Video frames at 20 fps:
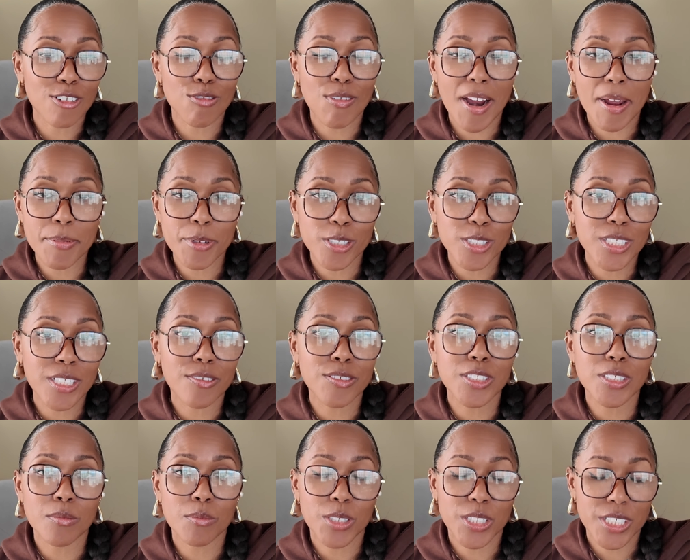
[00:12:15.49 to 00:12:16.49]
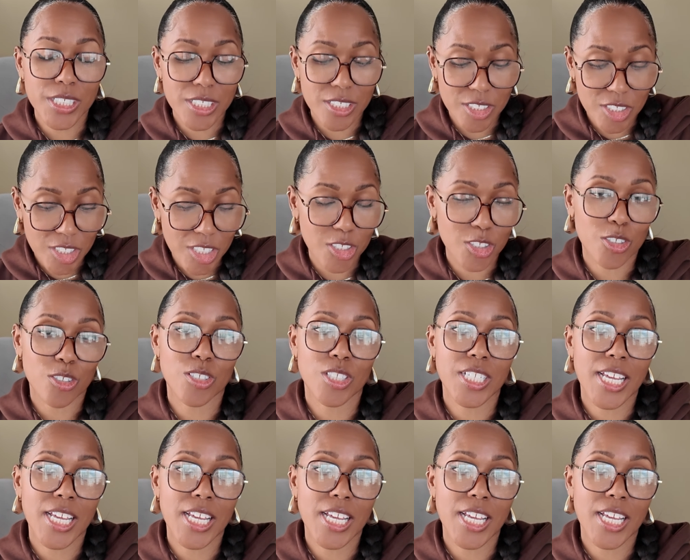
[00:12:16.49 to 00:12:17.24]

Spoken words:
Grab yourself some good scissors.